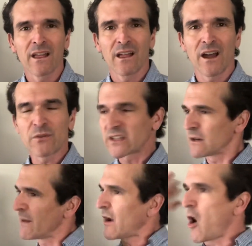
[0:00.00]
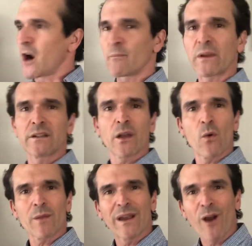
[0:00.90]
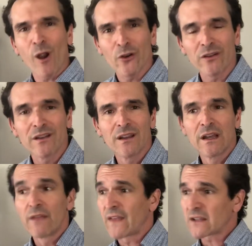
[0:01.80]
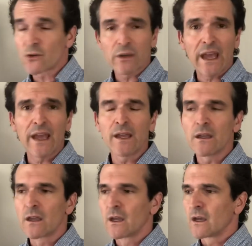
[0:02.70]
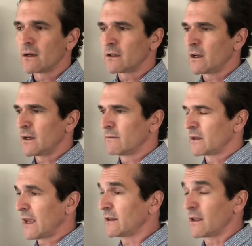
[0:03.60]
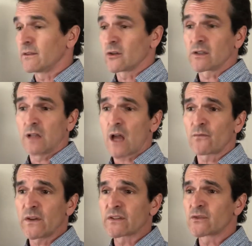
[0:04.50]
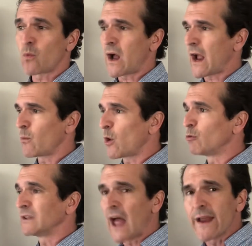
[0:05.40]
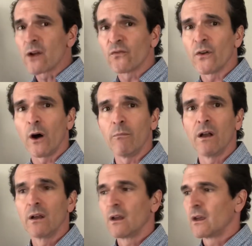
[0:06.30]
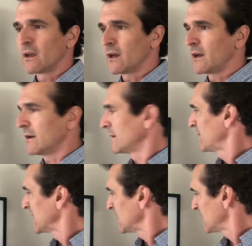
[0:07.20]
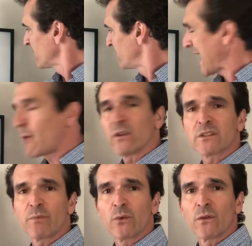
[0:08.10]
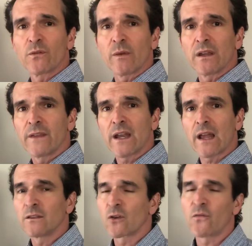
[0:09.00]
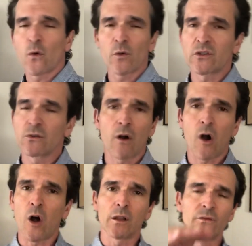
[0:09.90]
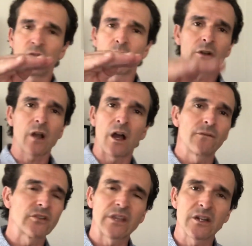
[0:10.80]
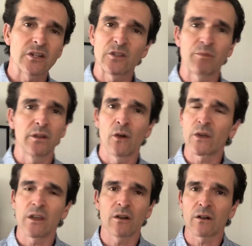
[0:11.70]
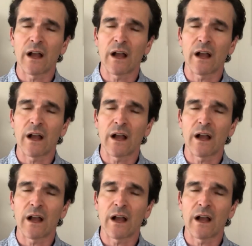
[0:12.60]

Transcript: I'm just going to make art because I want to make art. That's okay. And there's a lot of reasons why I won't like a film. But that one's the big one for me. And I look forward to all of your conversations below here.